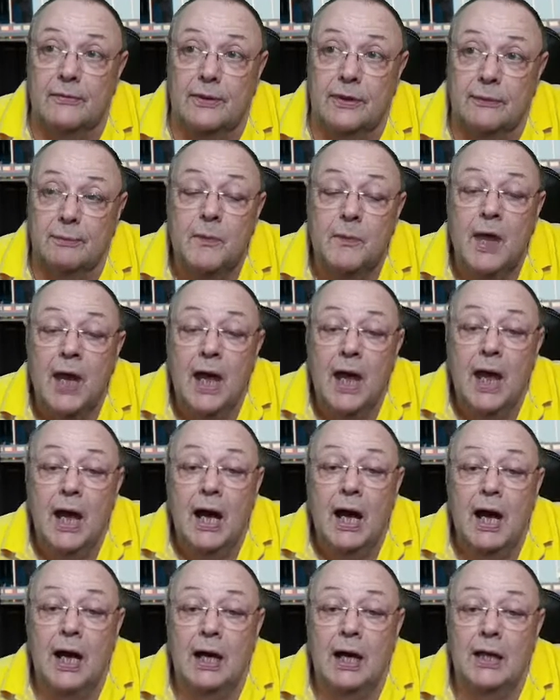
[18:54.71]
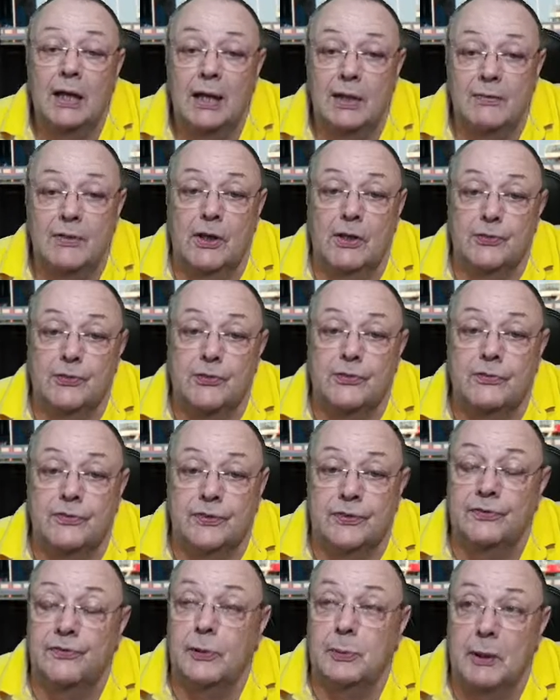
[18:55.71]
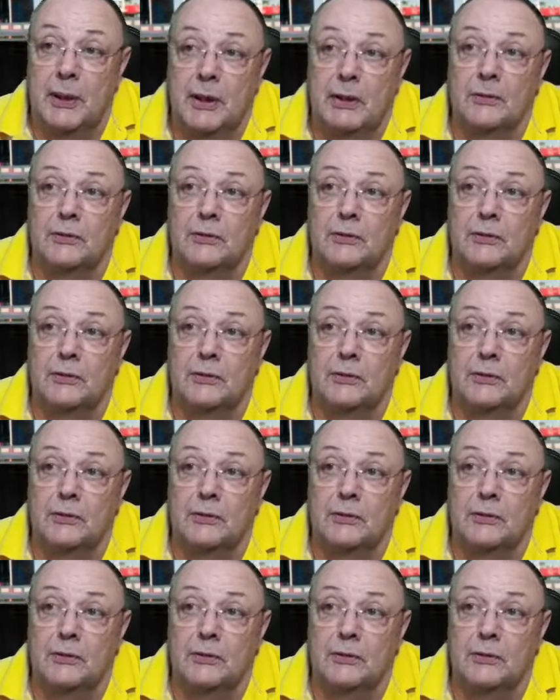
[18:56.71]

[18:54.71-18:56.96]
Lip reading: right? £1,150,